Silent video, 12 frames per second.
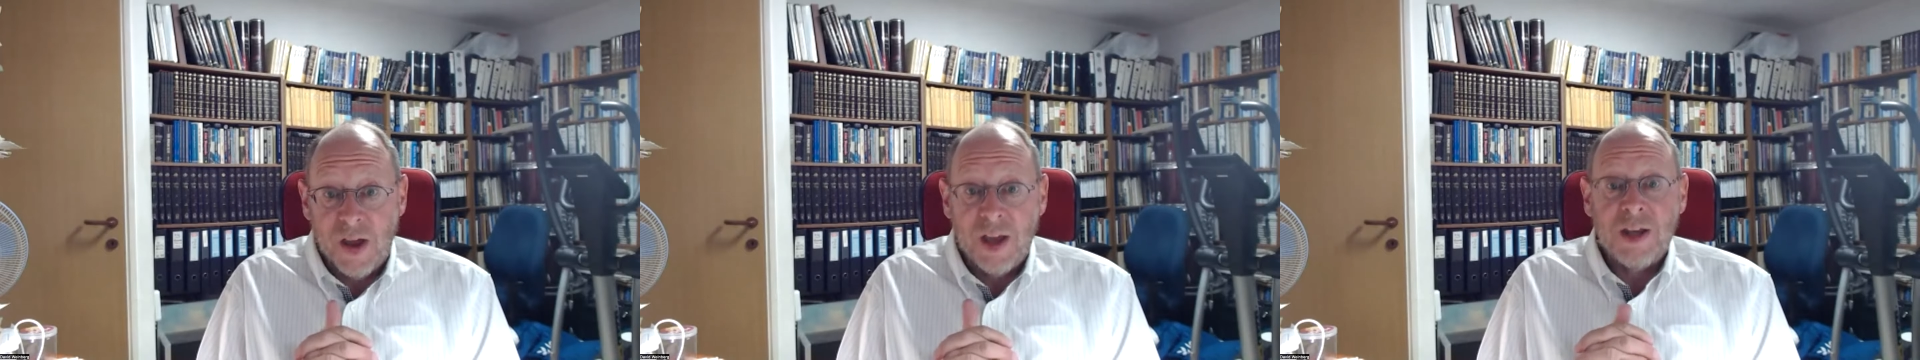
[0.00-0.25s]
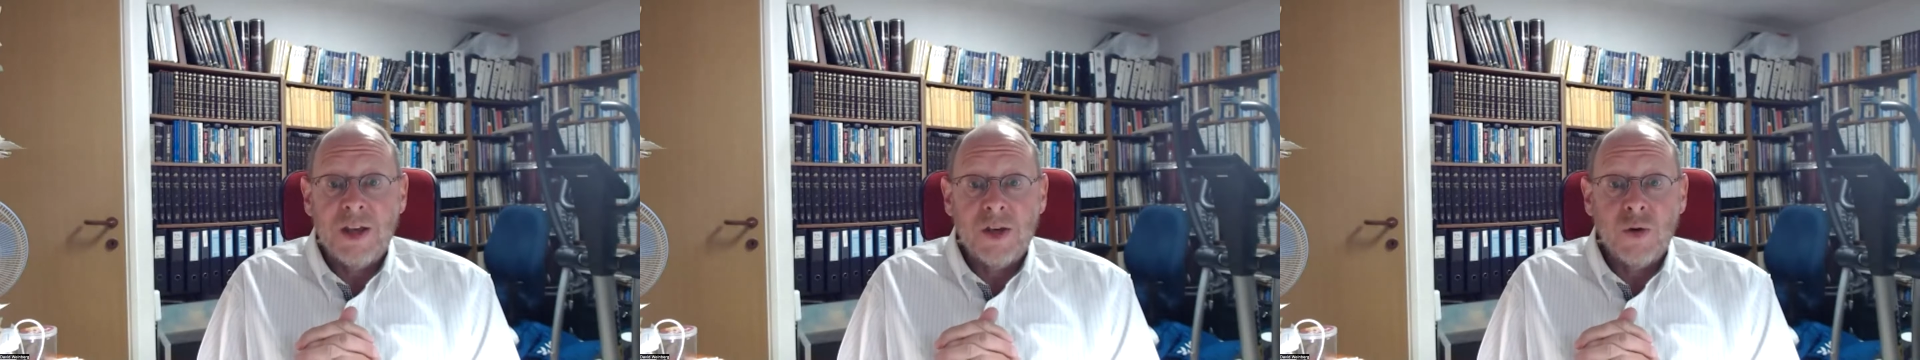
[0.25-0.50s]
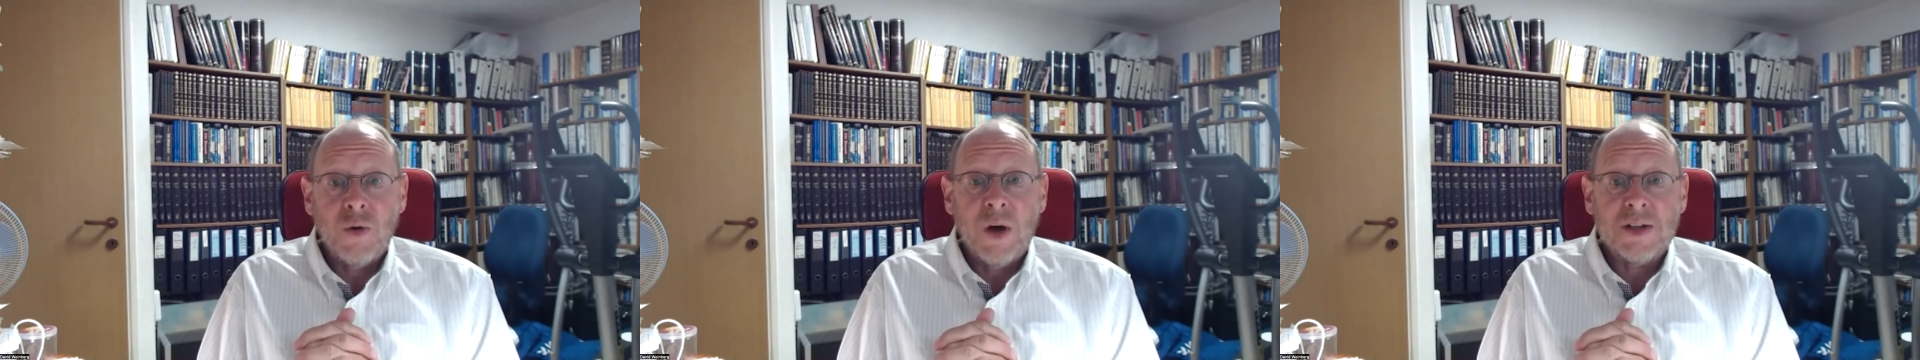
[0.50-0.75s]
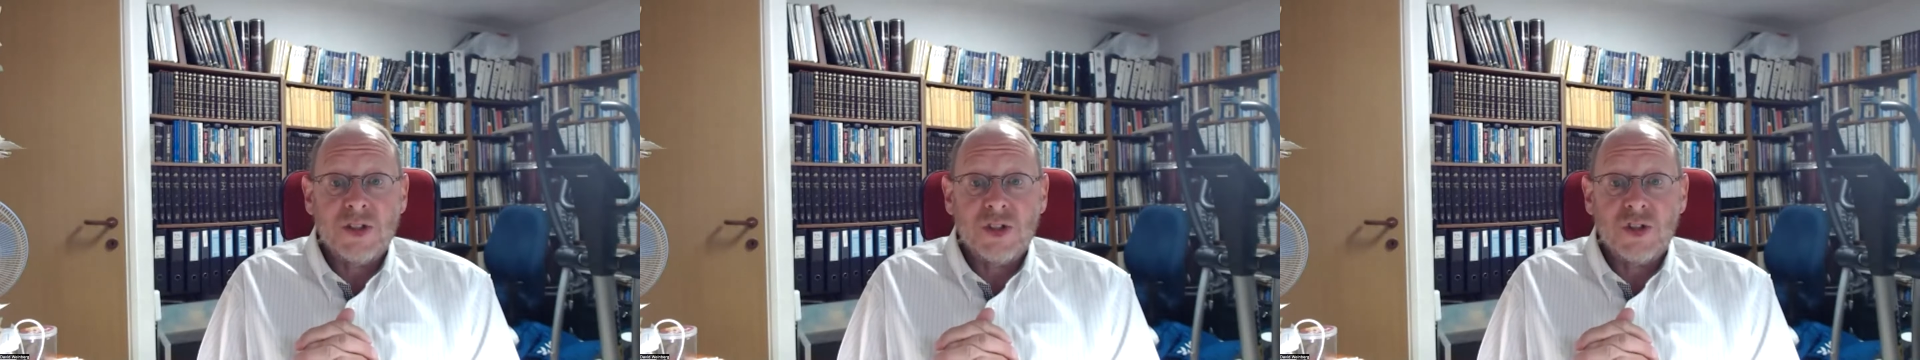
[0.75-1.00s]
any
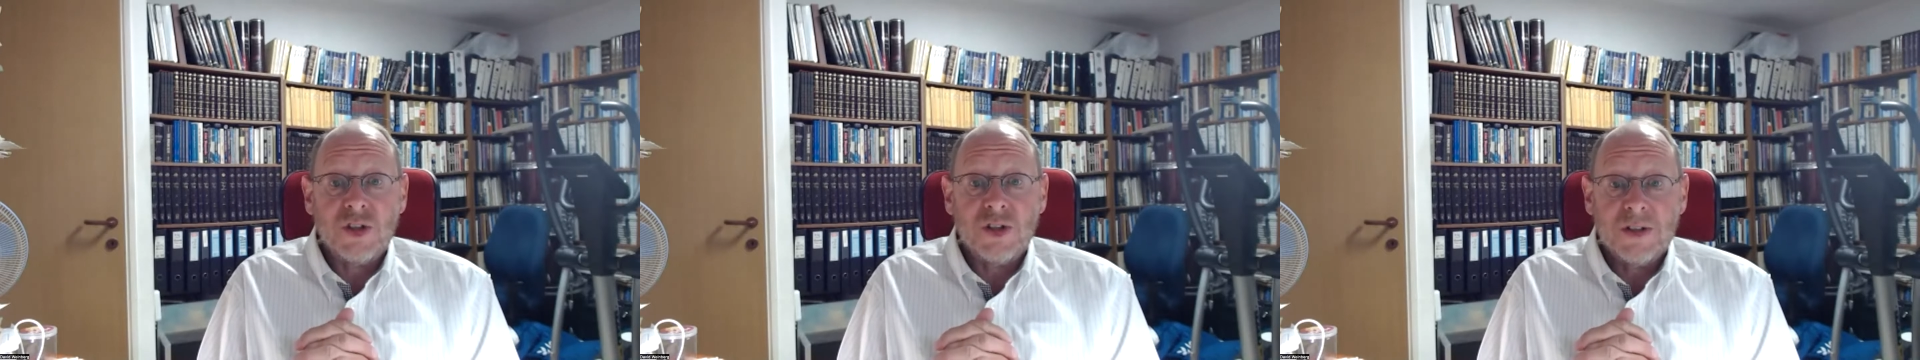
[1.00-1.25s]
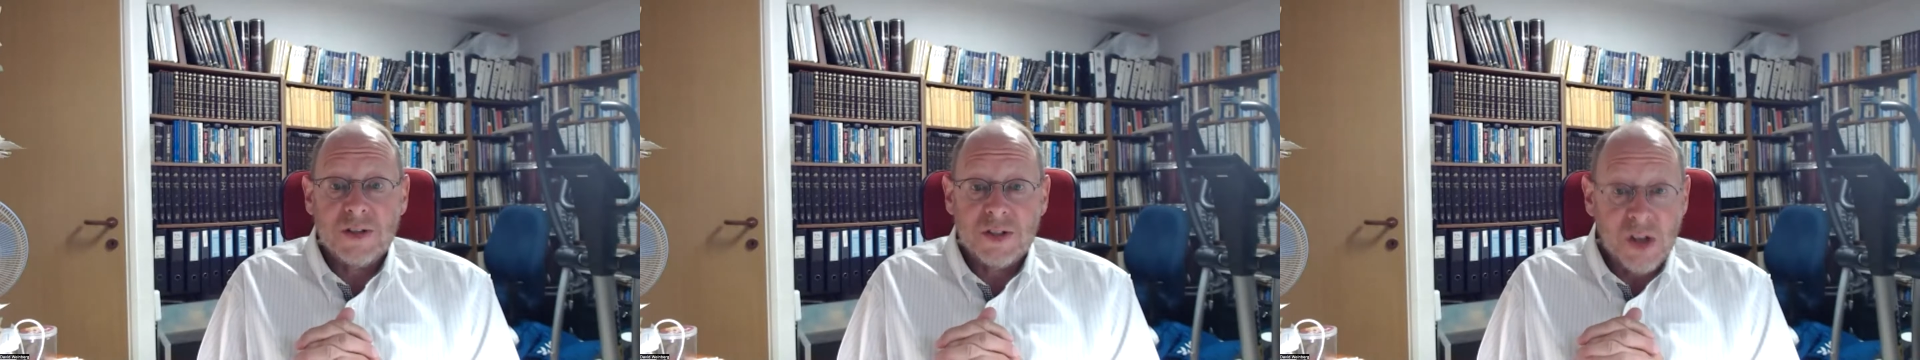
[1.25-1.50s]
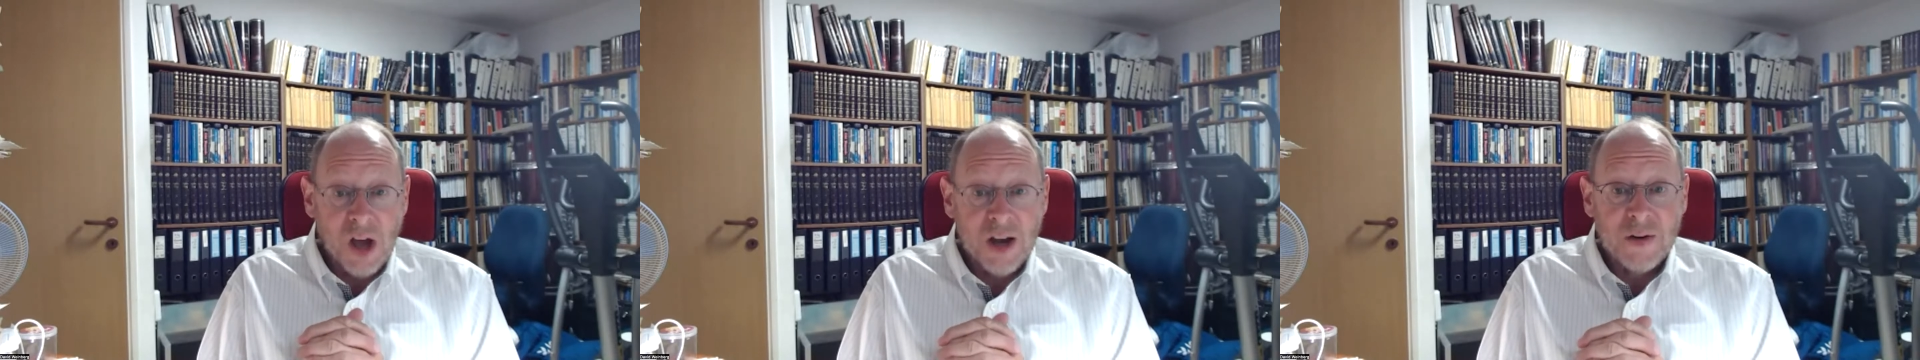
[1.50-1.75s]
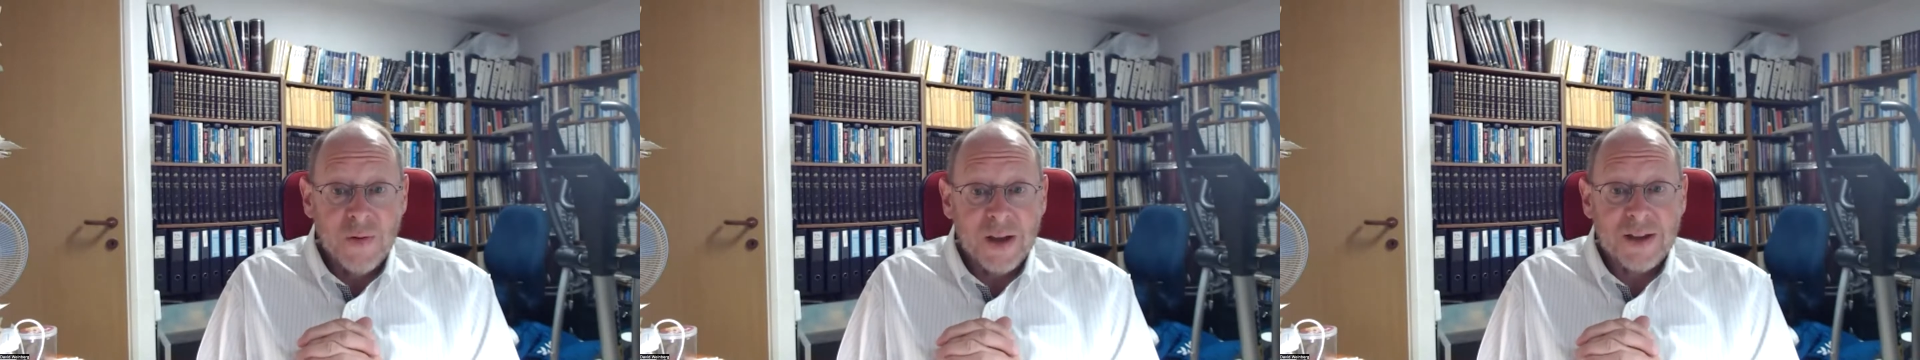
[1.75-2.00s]

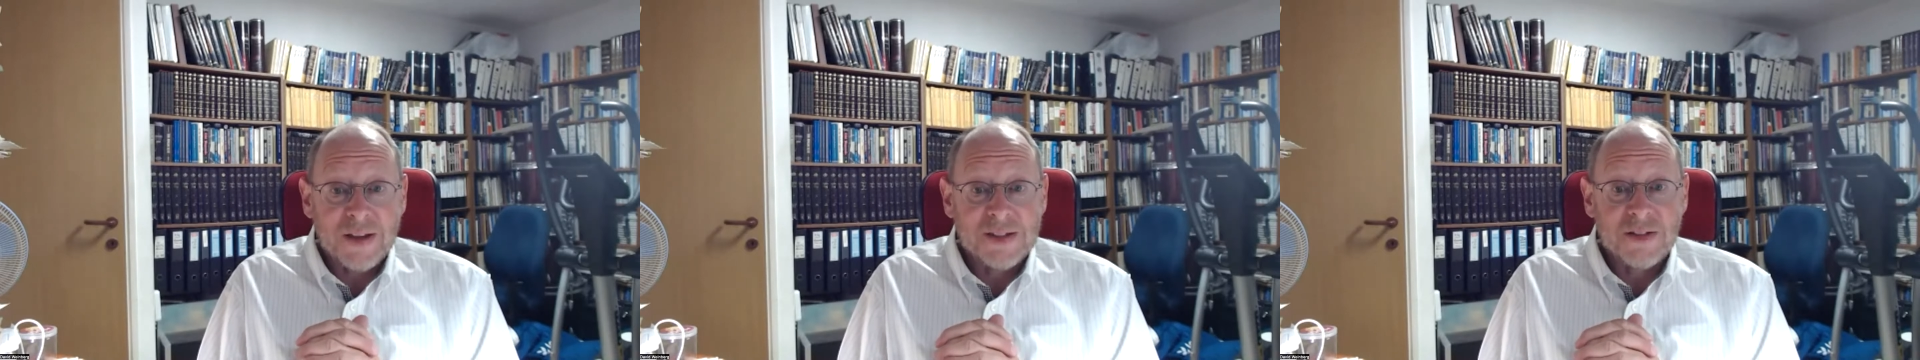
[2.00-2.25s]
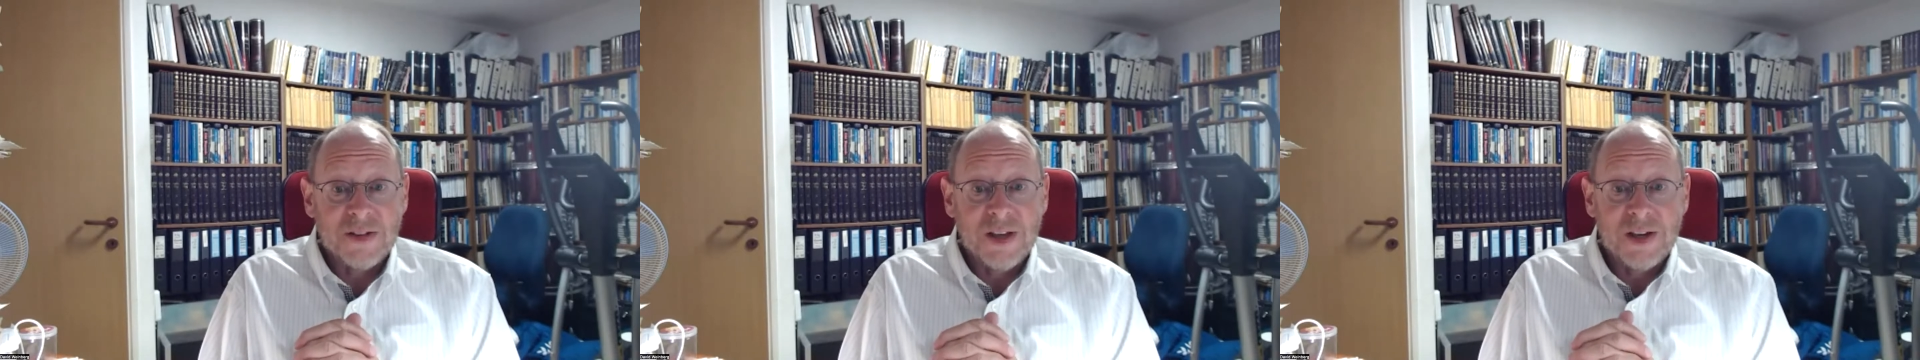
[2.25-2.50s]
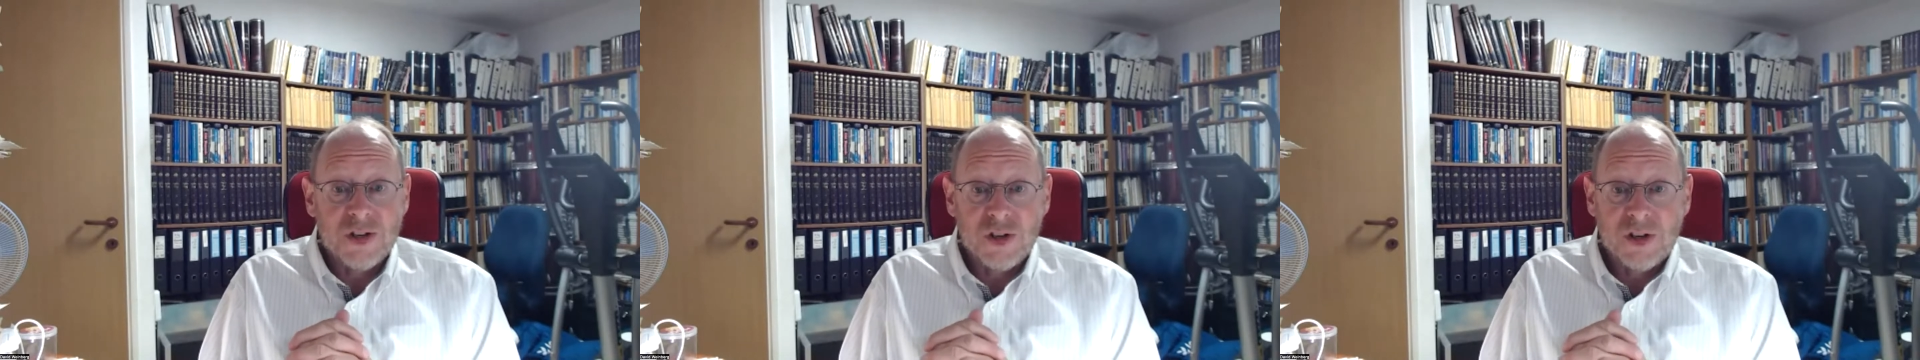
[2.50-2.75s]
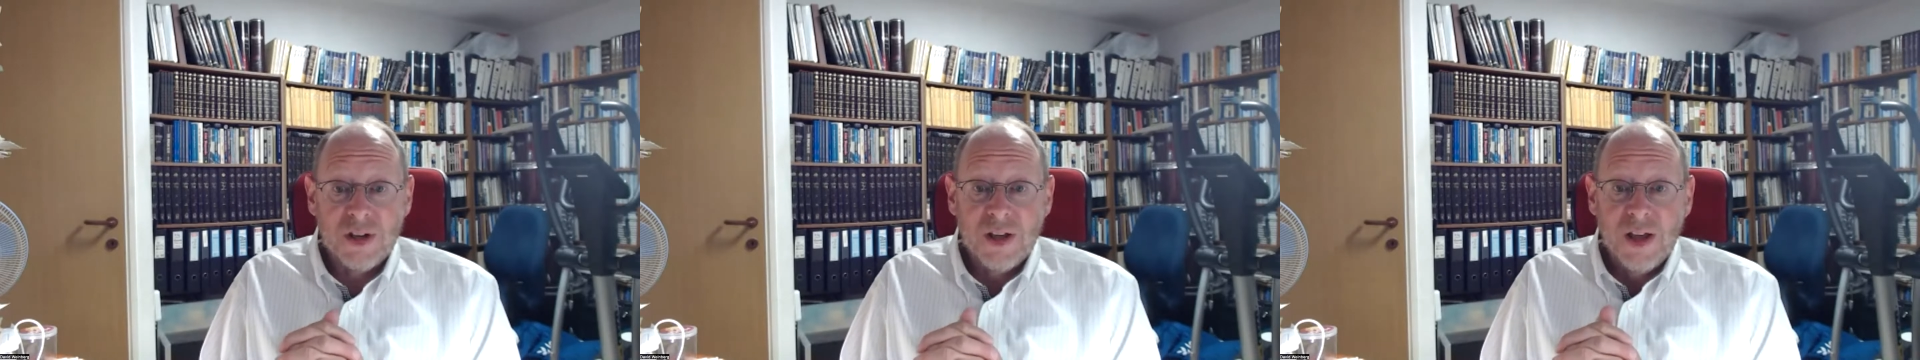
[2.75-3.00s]
U.S.-Saudi
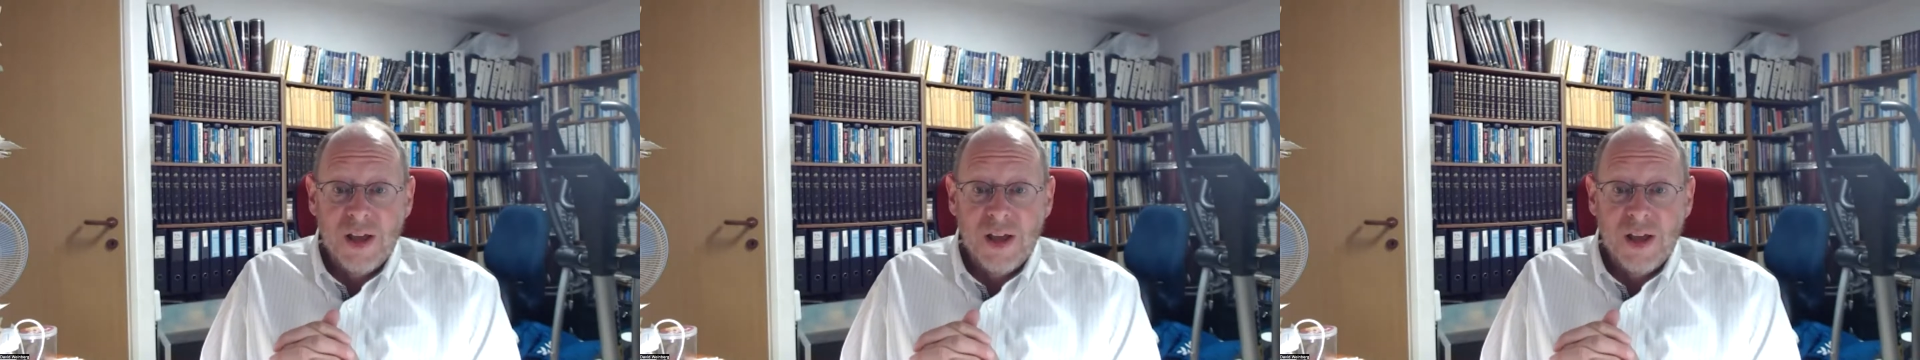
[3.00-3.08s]
reconciliation